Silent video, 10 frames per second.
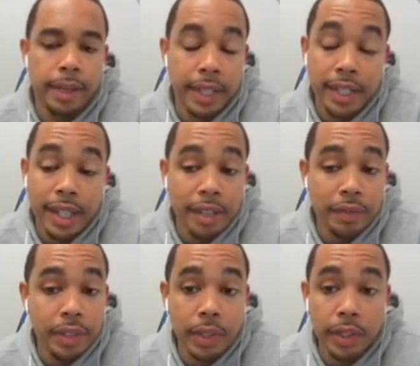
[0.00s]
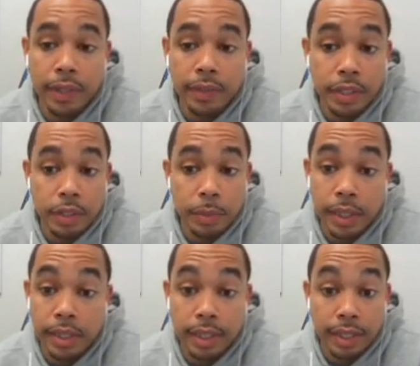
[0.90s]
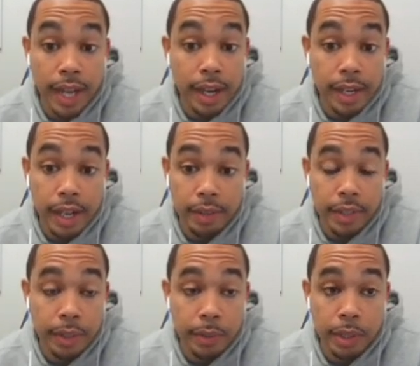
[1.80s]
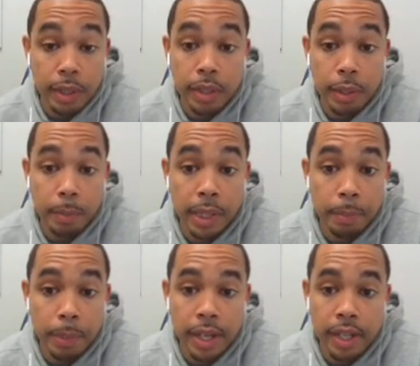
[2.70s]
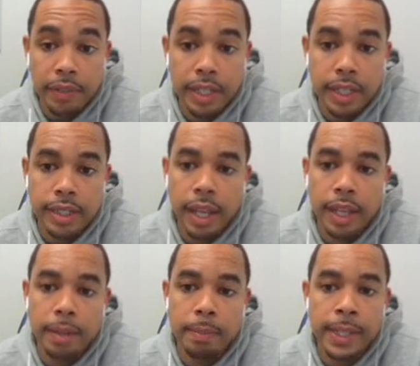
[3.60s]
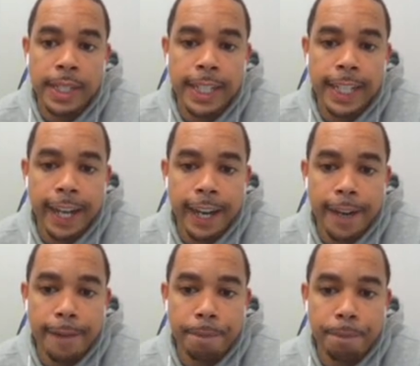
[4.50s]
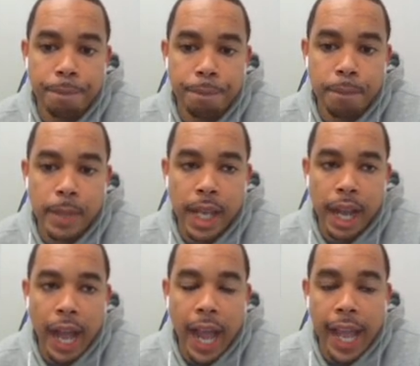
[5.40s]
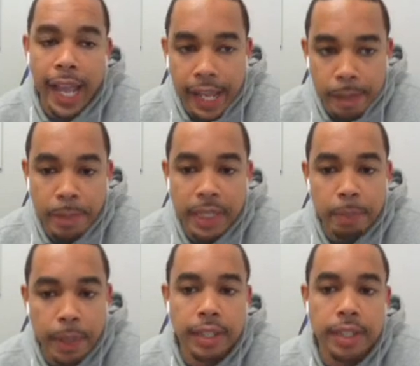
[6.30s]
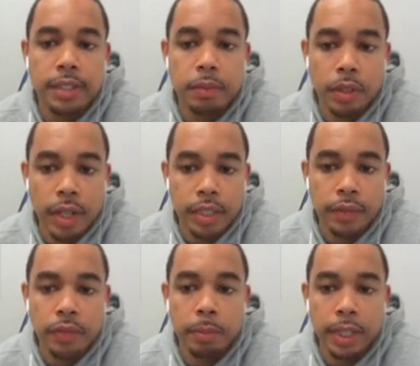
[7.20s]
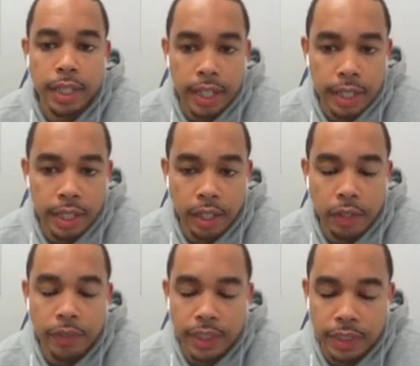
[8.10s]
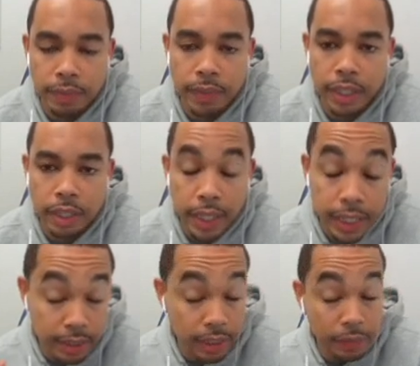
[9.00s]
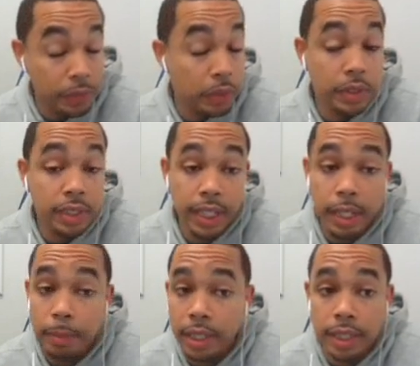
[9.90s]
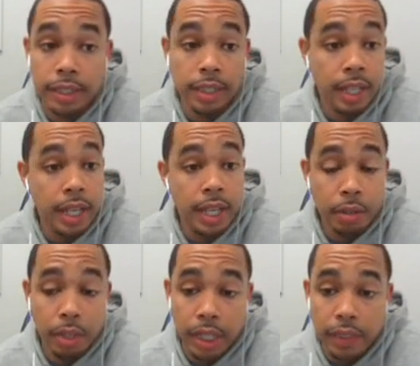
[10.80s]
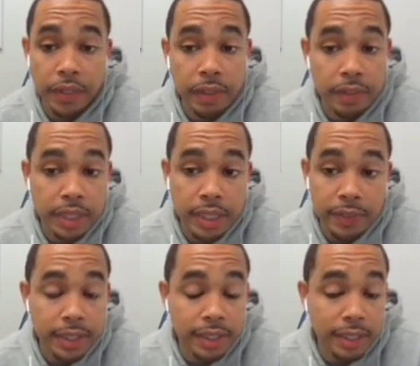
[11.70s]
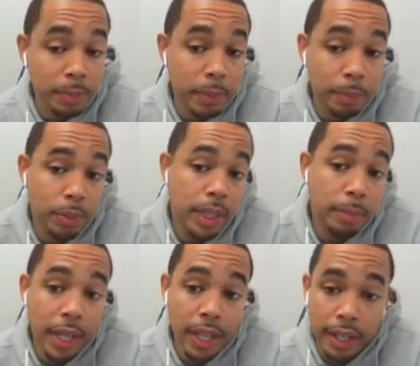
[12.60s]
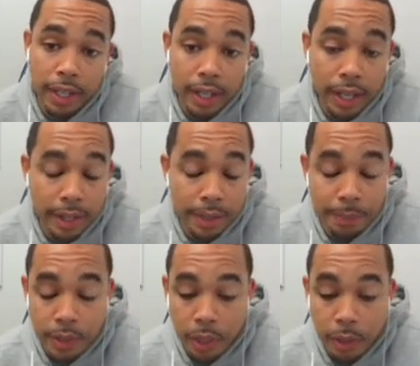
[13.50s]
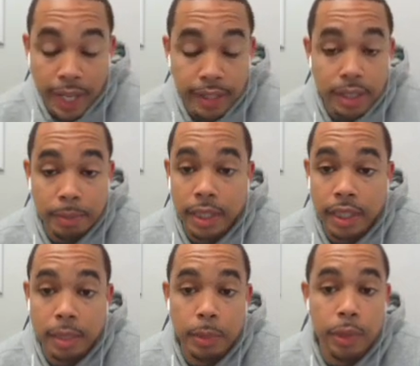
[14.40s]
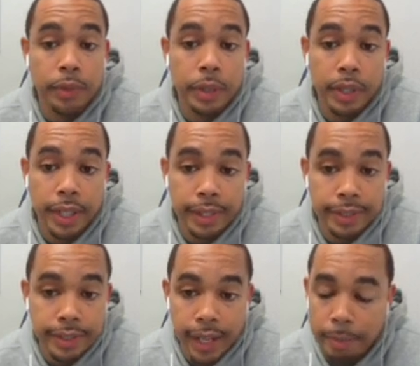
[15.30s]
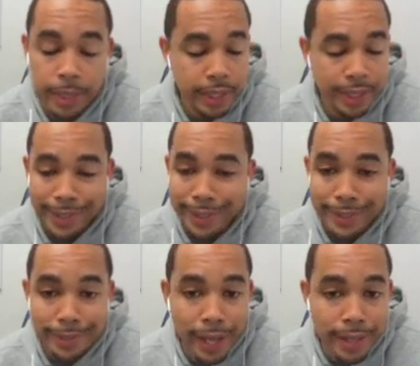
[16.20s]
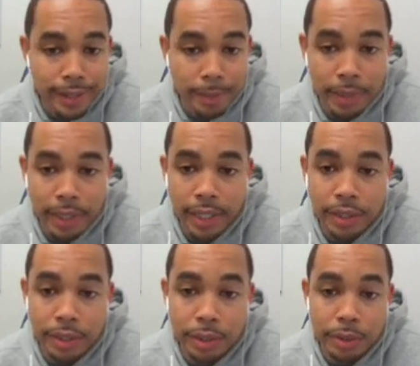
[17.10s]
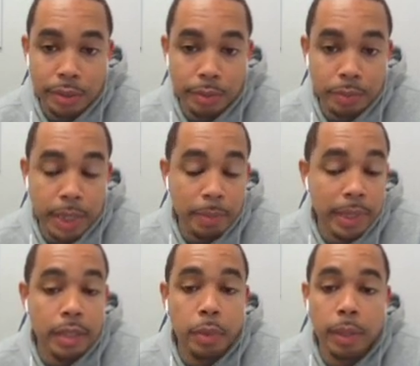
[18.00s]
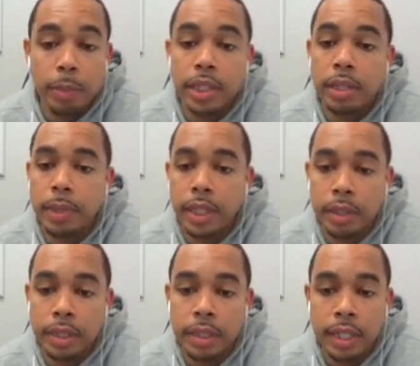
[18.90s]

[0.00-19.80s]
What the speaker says: Indiana Fever are going to have to switch a lot of that if they going to be competitive in this game. I am expecting some regression from Connecticut offensively, though. And it's difficult to say because you look at the Fever's defense, and it's been pretty bad. Asking them to come on the road and get a stop is not something that you typically want to put your money on.